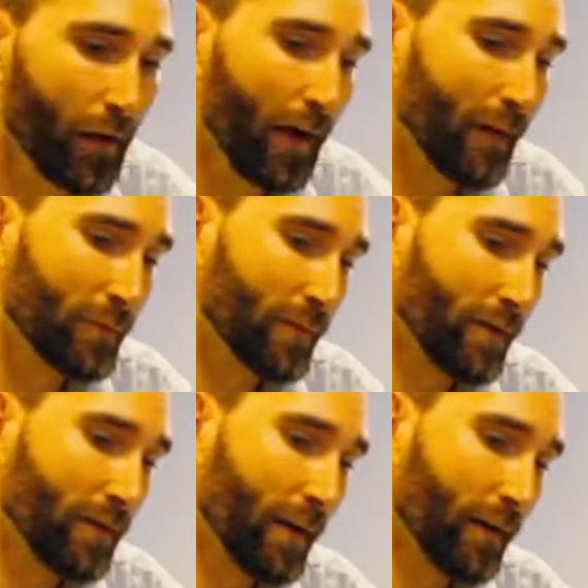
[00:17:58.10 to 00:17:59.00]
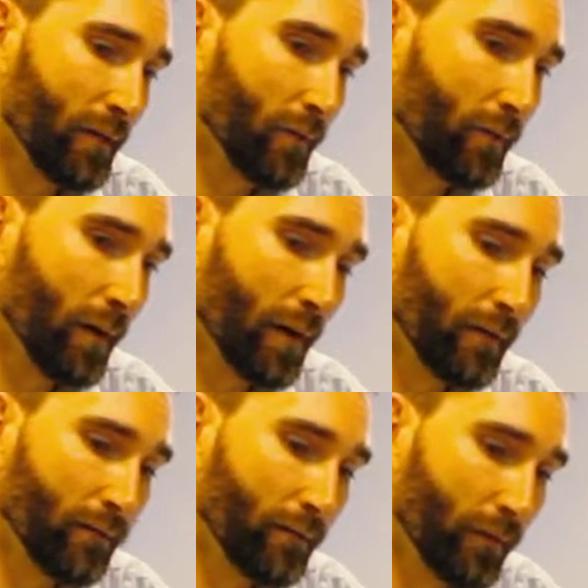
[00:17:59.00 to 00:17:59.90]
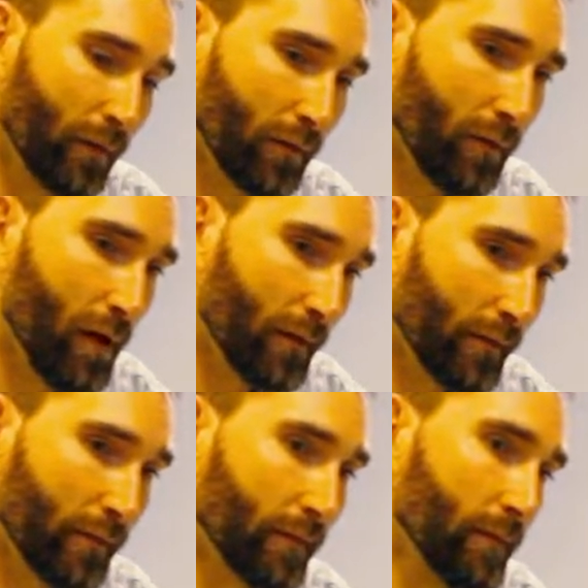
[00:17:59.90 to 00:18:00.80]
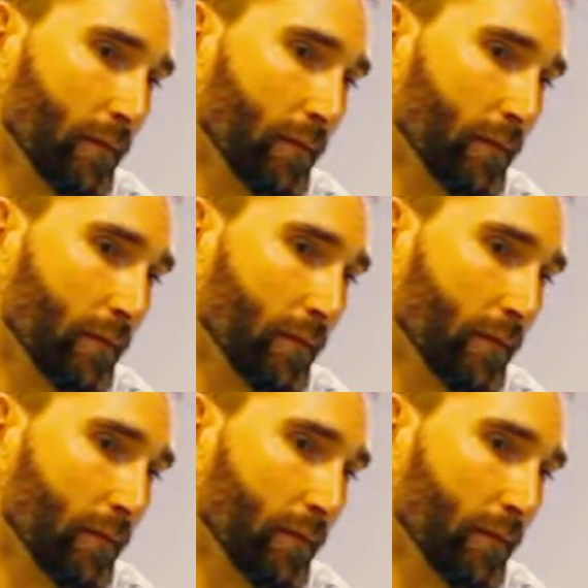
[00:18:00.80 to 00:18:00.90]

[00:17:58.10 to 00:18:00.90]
I'm just going to attack you with my Fun Colossus.